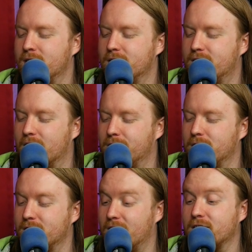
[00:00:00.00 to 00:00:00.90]
The
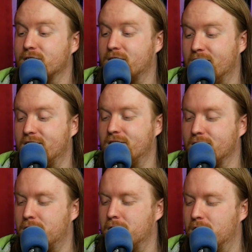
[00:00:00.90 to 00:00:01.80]
doctor cuts your
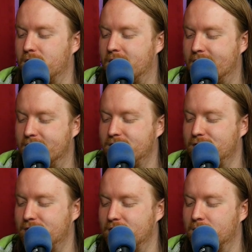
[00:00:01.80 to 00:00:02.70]
cord, hands you
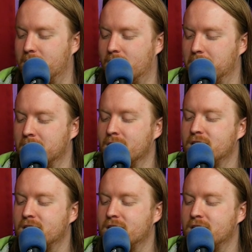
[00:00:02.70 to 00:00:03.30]
to your mom.